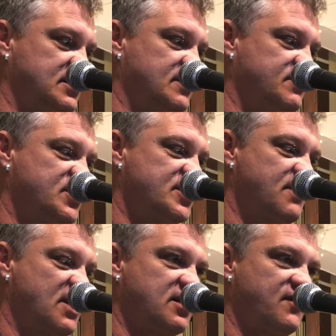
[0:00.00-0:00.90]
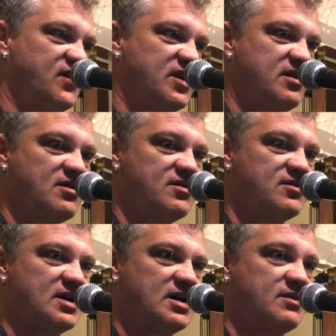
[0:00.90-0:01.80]
I'm just making a
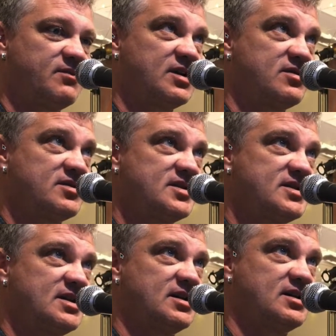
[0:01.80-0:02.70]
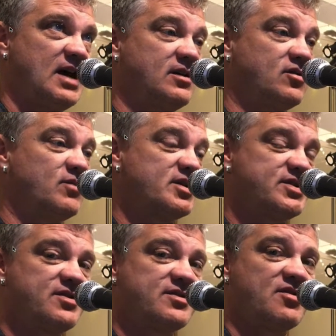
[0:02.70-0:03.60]
video because, hey look, my
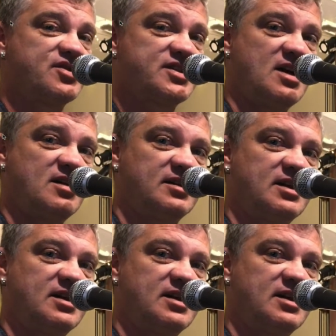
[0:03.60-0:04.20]
studio's shut.